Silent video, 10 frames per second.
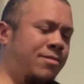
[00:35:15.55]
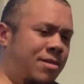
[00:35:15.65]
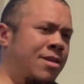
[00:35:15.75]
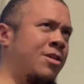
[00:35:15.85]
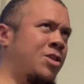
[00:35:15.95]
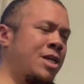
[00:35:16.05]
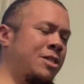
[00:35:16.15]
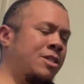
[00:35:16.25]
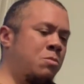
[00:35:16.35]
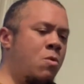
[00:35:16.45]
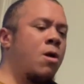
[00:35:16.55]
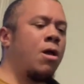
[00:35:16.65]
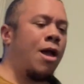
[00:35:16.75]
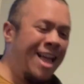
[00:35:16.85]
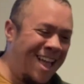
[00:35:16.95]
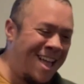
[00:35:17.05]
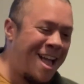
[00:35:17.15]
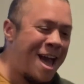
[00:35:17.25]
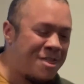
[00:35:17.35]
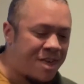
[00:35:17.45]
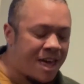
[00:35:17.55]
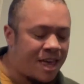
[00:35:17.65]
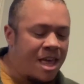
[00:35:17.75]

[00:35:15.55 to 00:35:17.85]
it could change some more, I think.